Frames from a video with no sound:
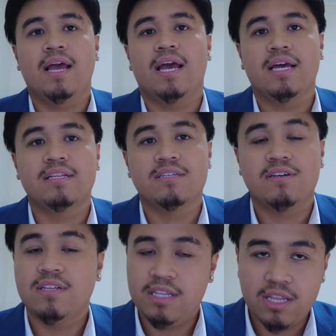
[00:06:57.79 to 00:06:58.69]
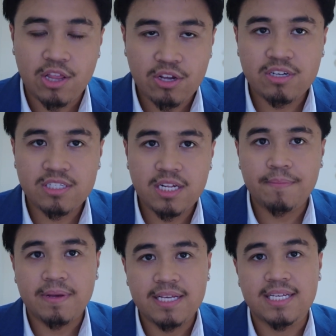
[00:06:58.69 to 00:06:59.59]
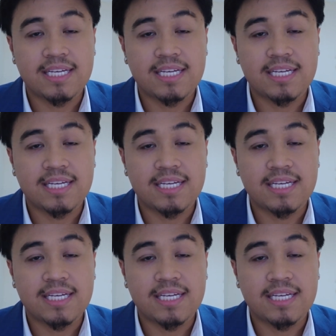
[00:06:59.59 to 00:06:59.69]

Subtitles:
And the third step is